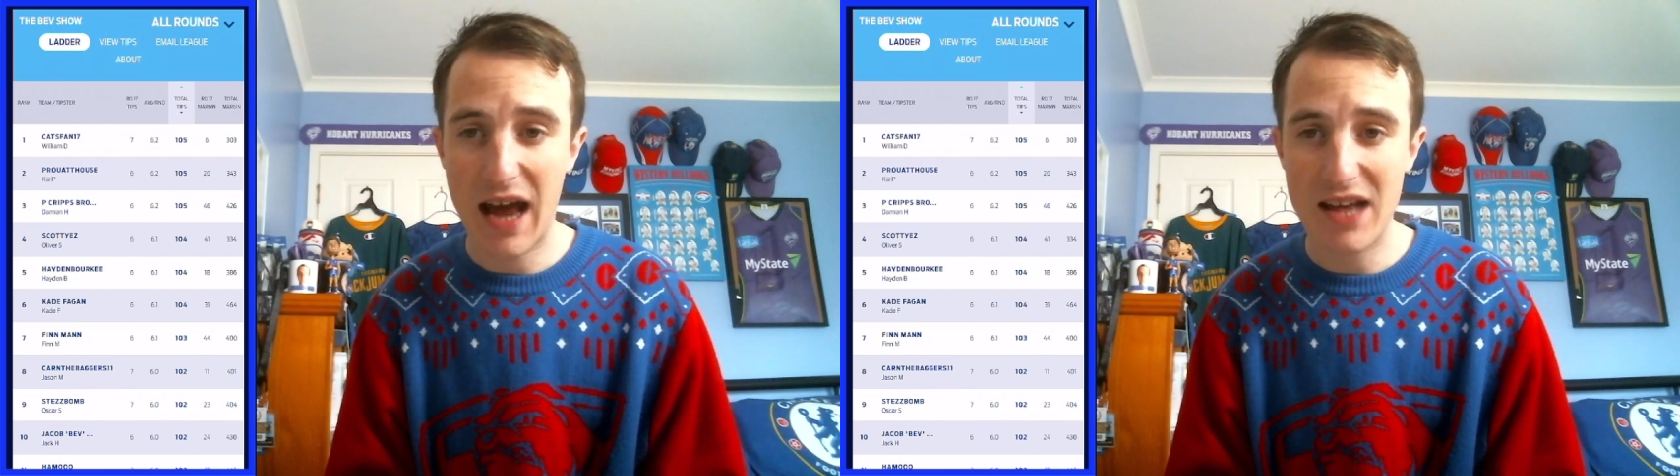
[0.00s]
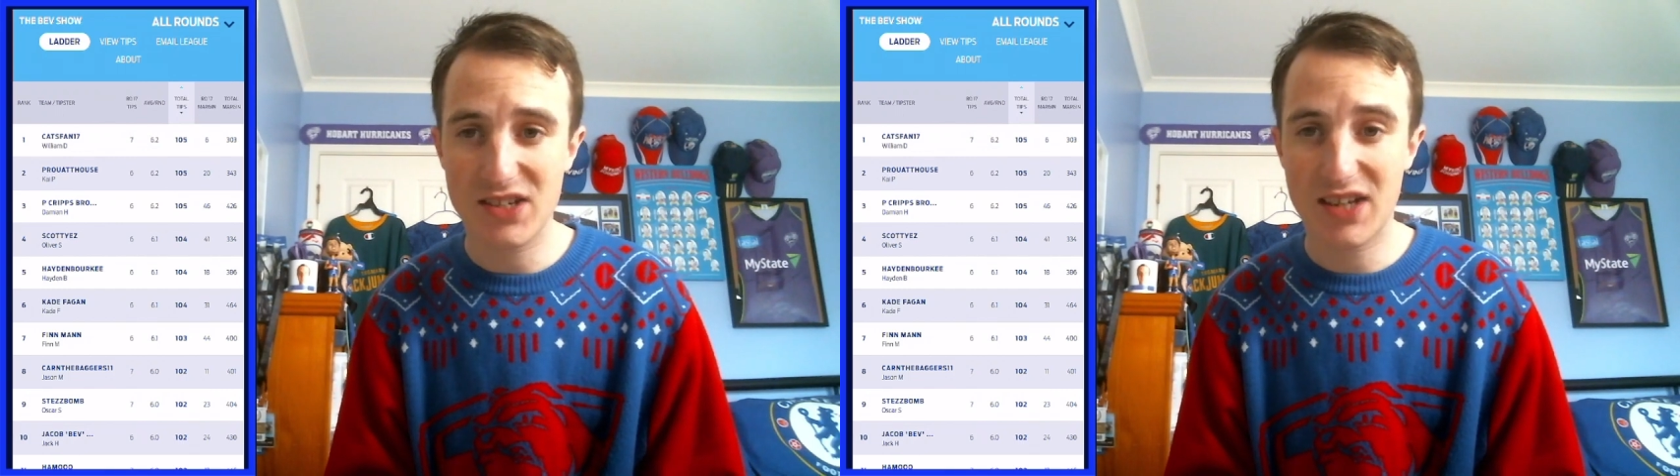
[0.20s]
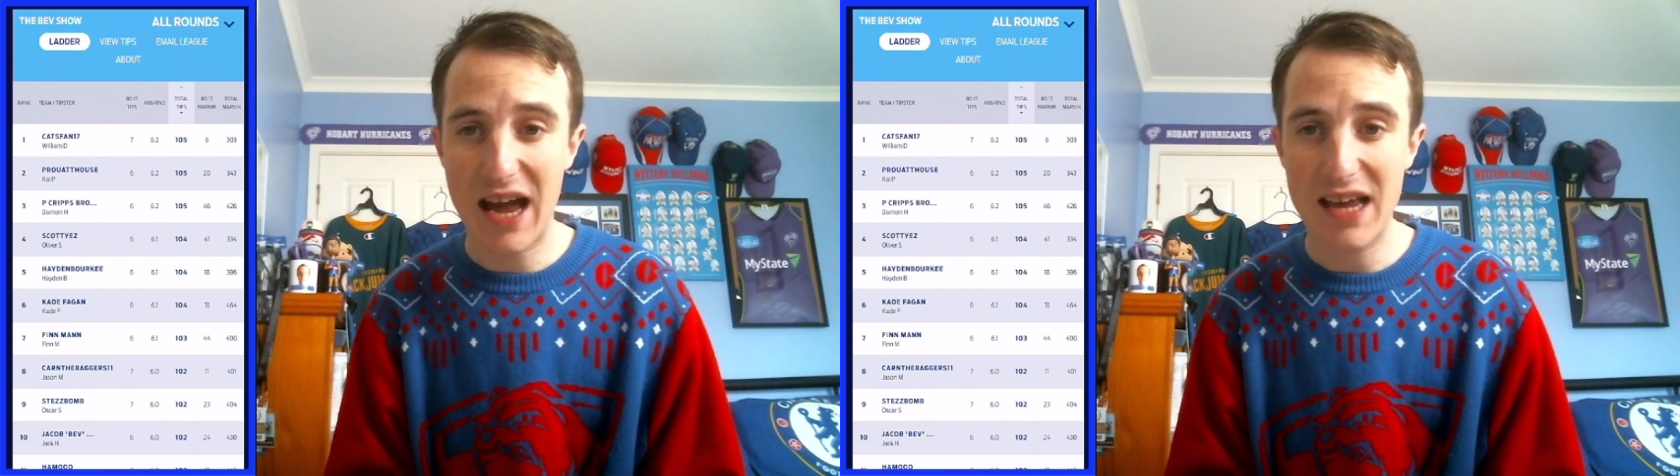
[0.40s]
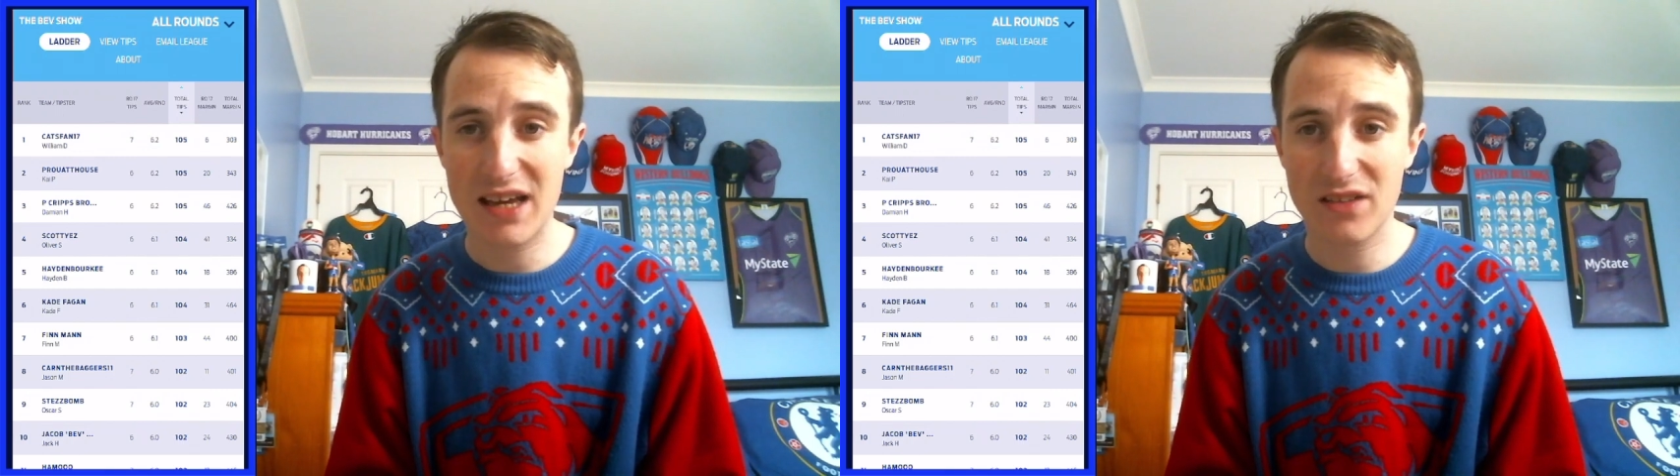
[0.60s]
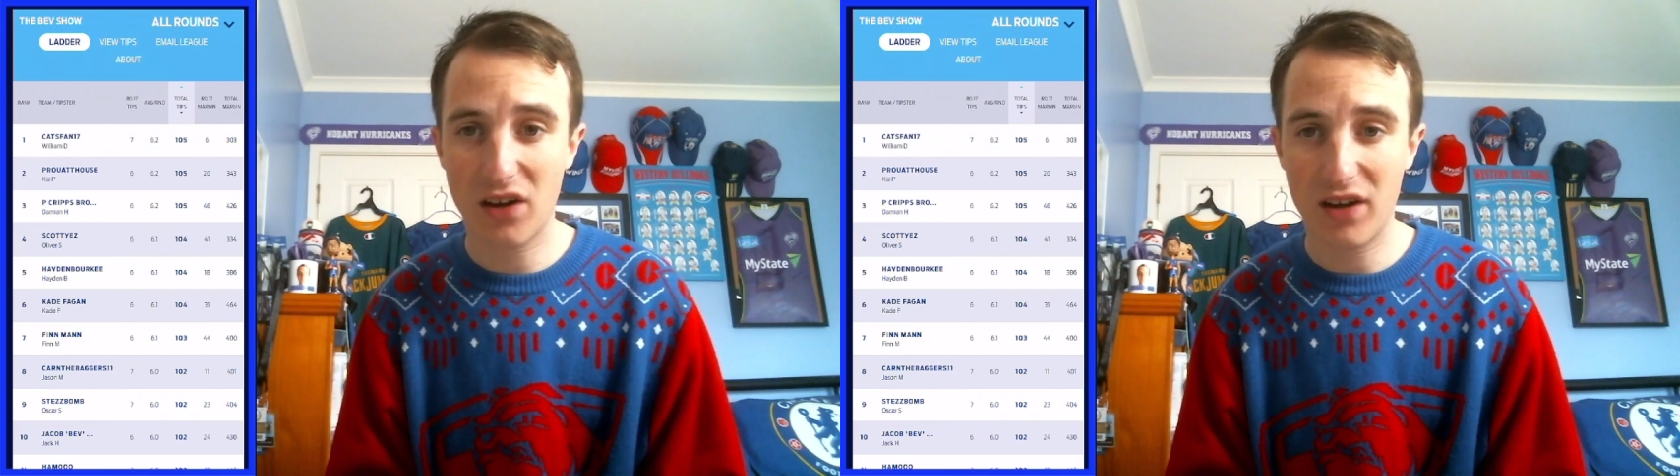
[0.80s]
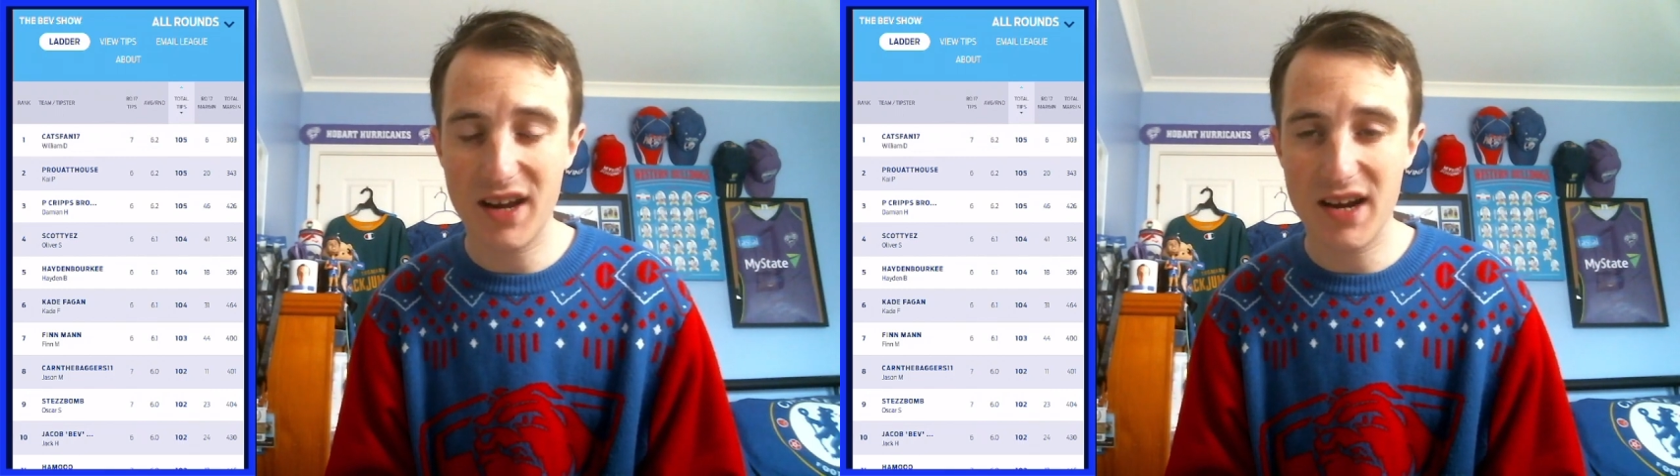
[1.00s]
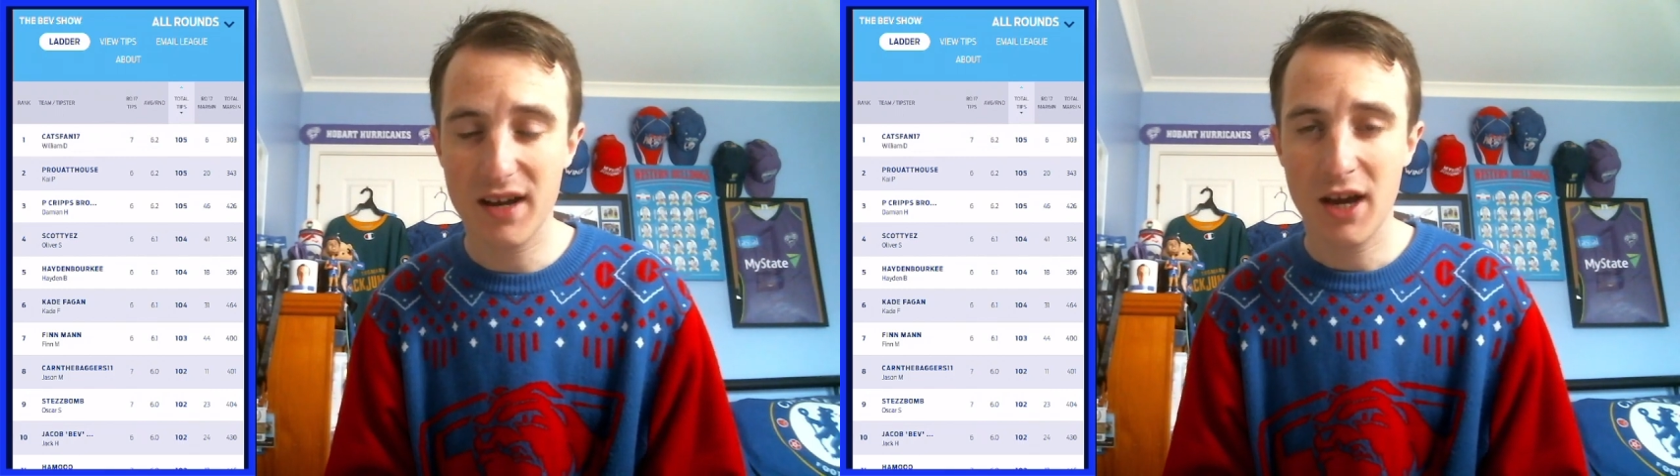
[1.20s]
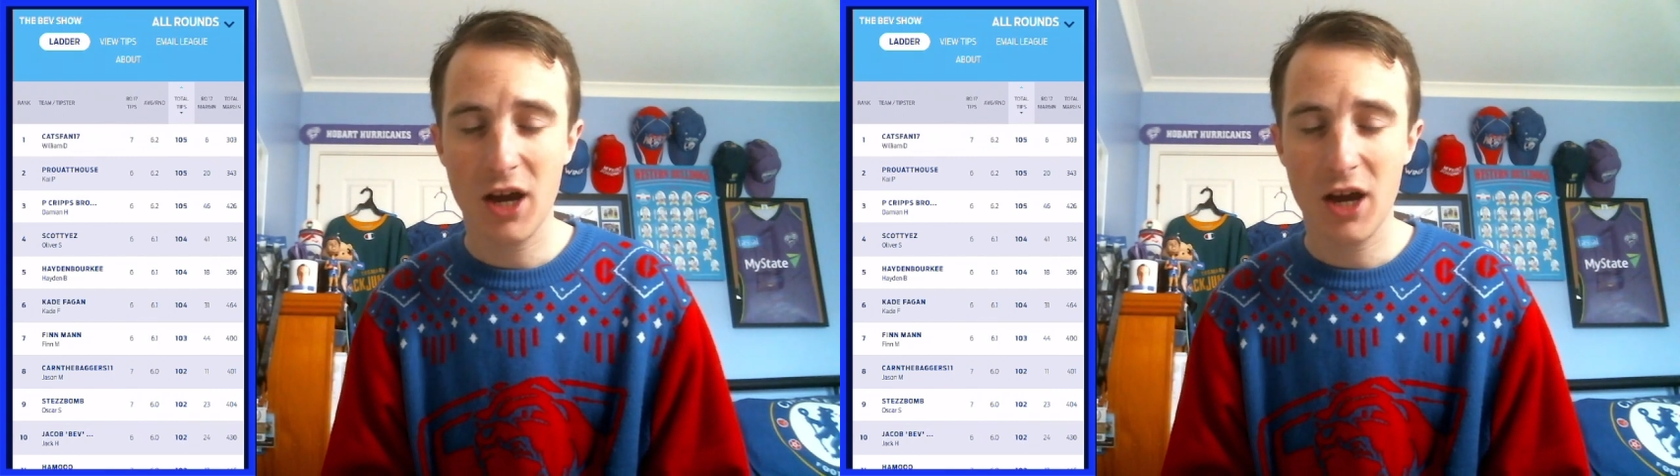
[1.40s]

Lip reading: has taken the lead